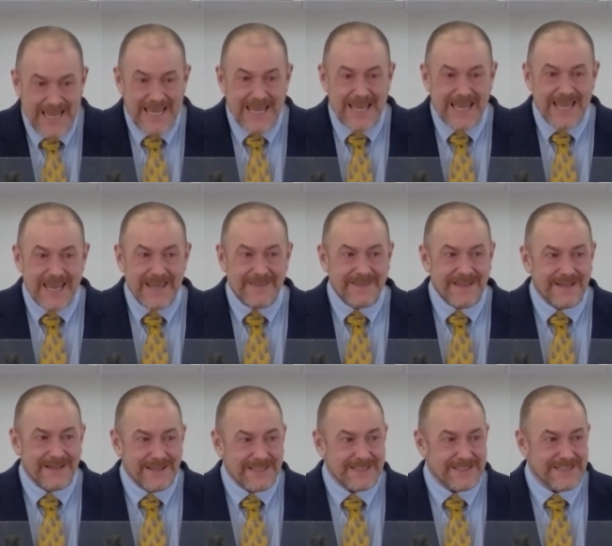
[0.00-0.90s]
And
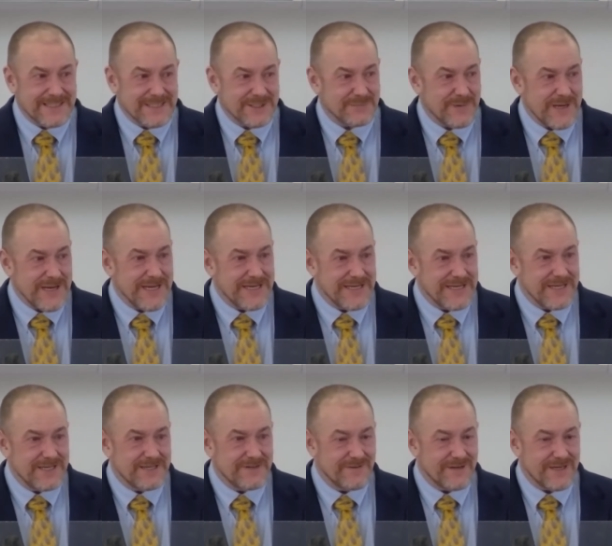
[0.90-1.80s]
then let's expand
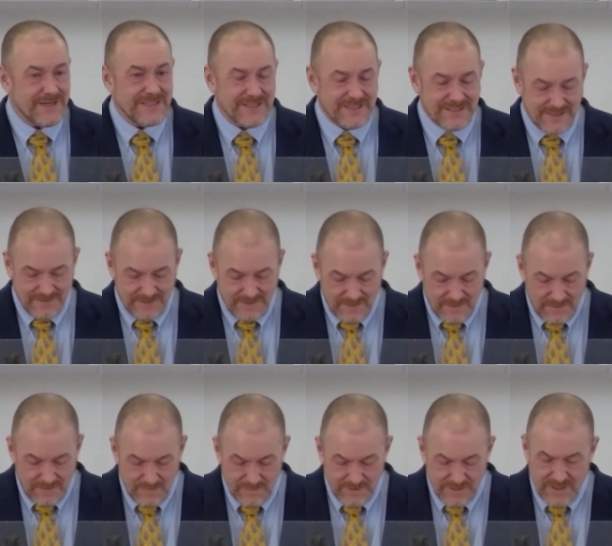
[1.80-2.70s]
each of us.
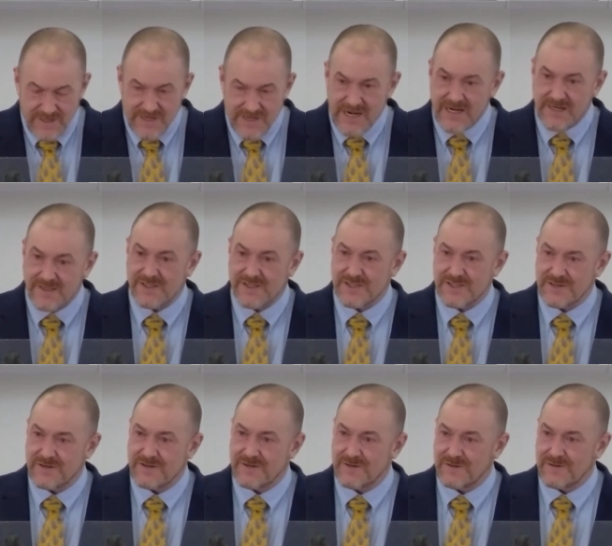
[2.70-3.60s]
Who's our next
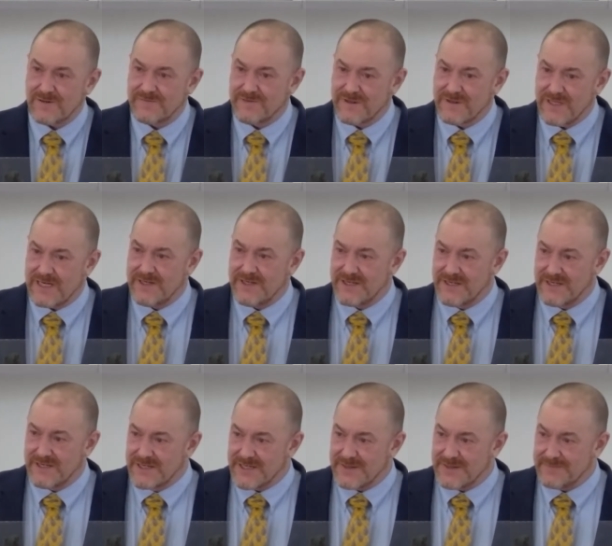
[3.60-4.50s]
circle of
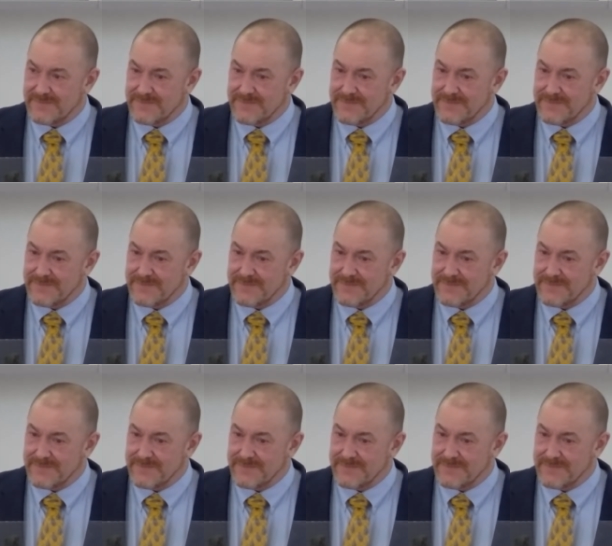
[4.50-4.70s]
relationship?